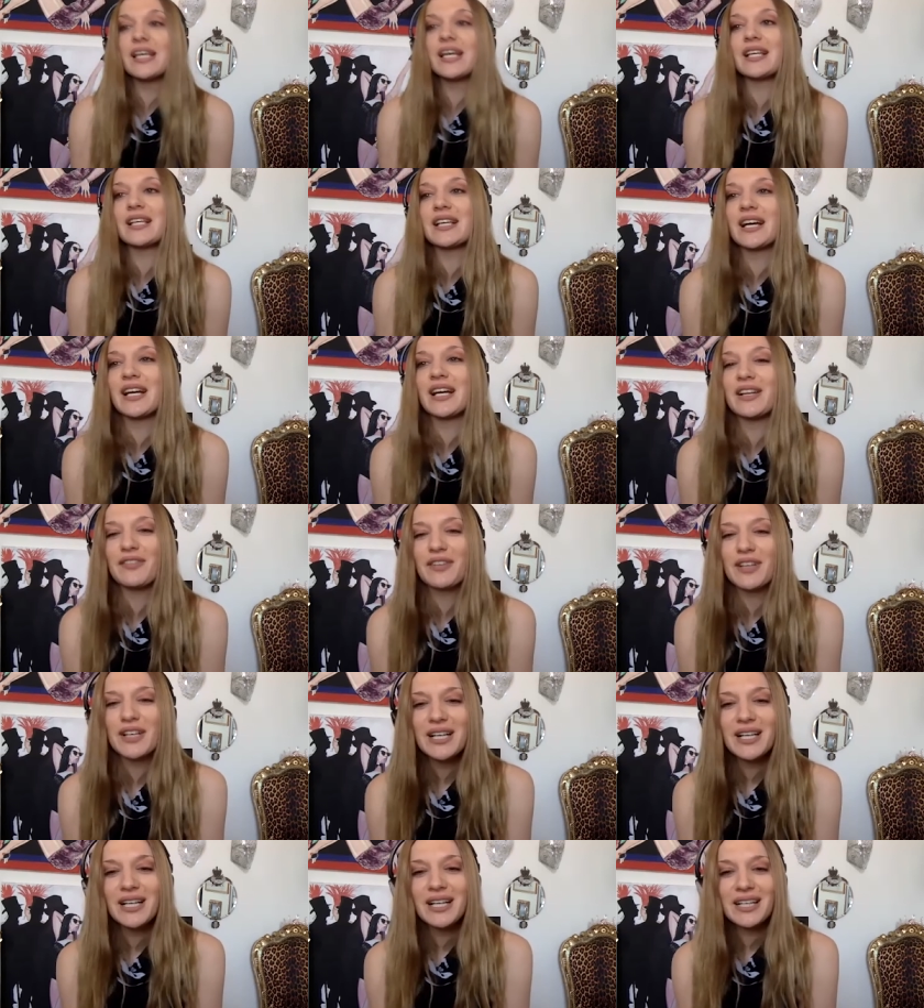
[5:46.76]
i kind
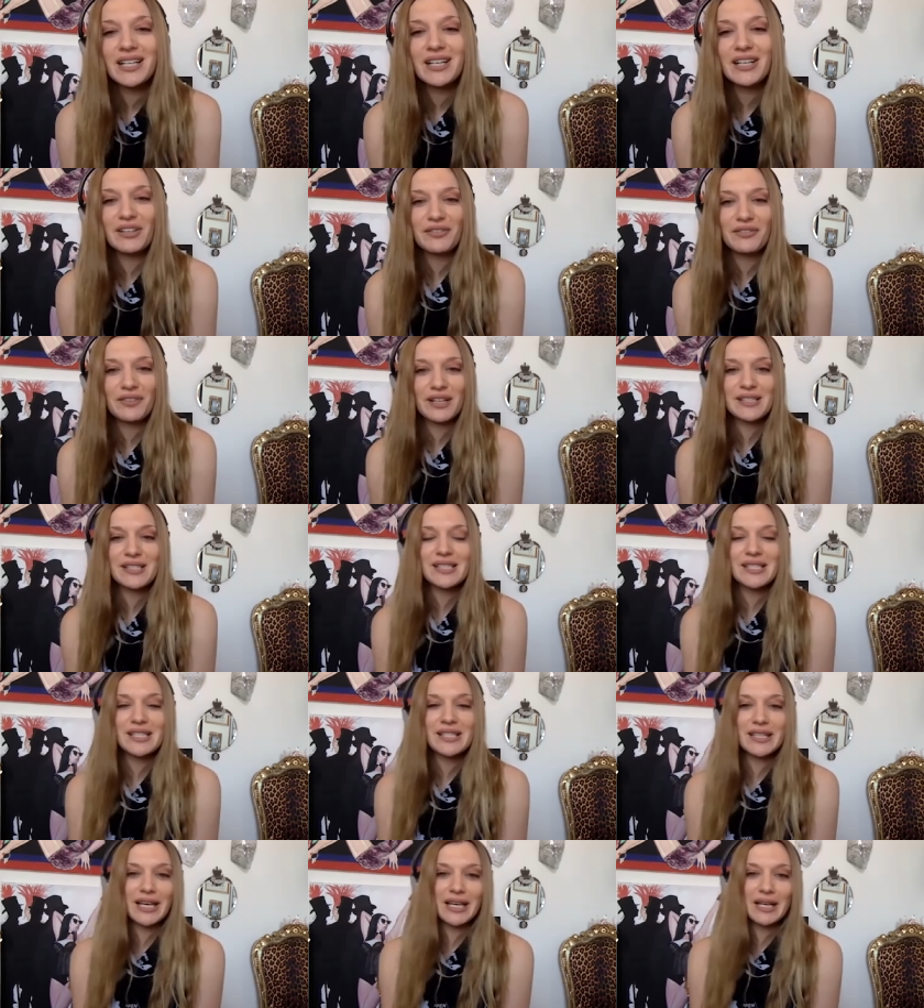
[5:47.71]
of kind of i
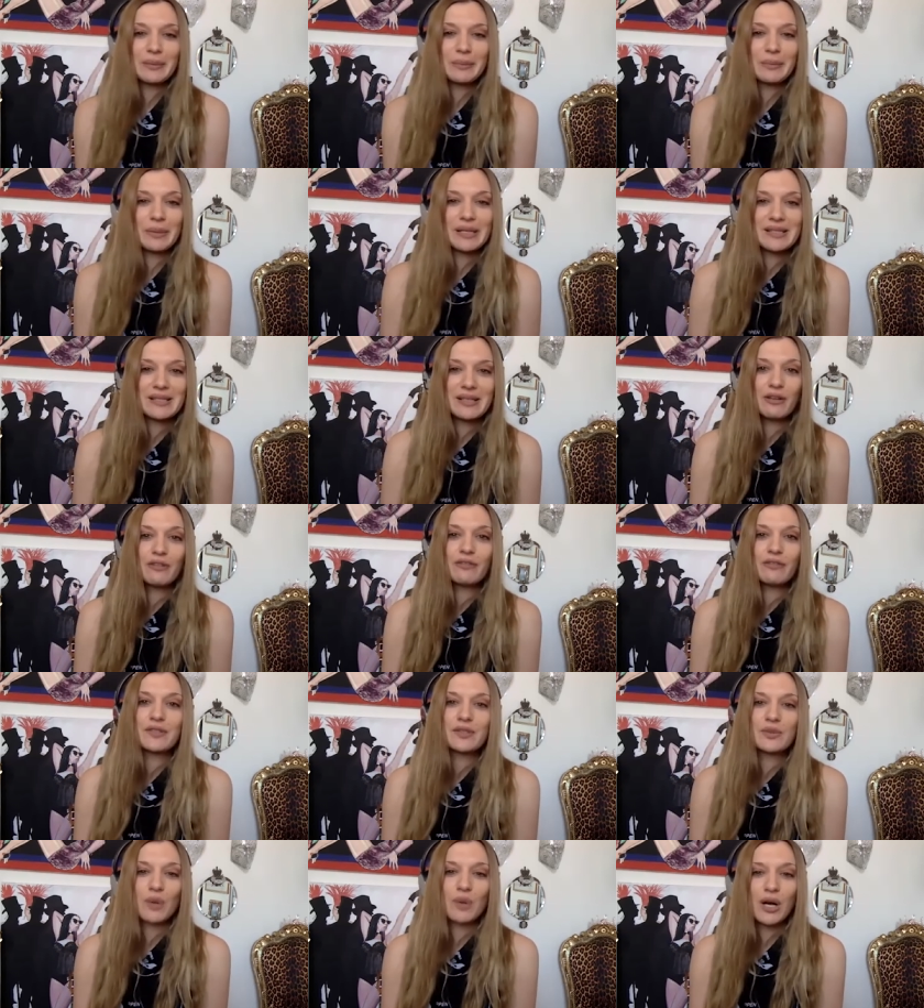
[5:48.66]
see that in myself
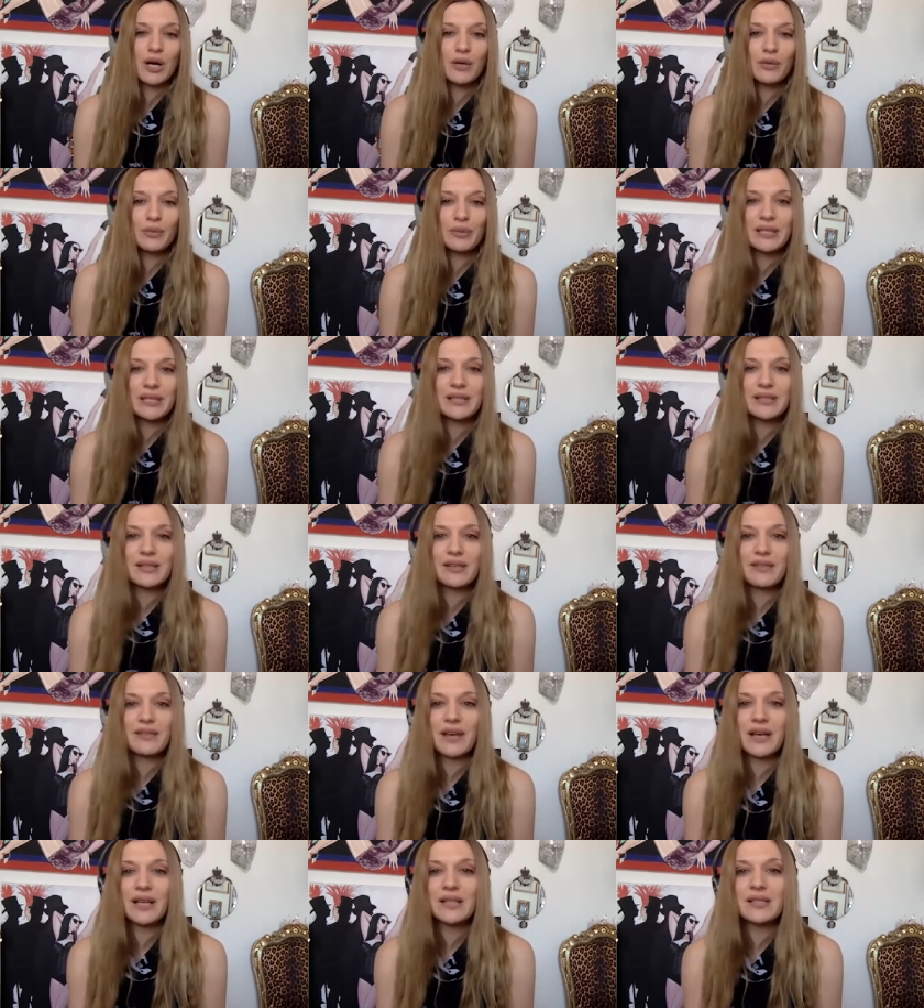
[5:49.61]
as well because i've
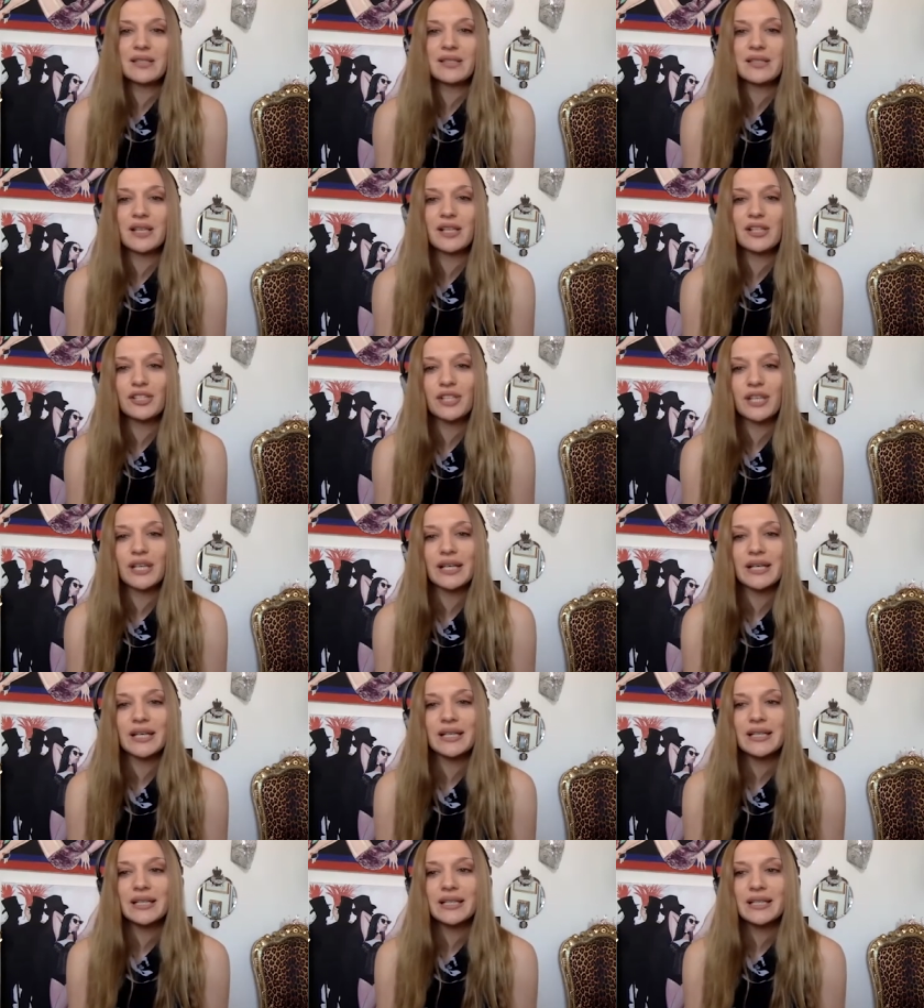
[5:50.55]
had such a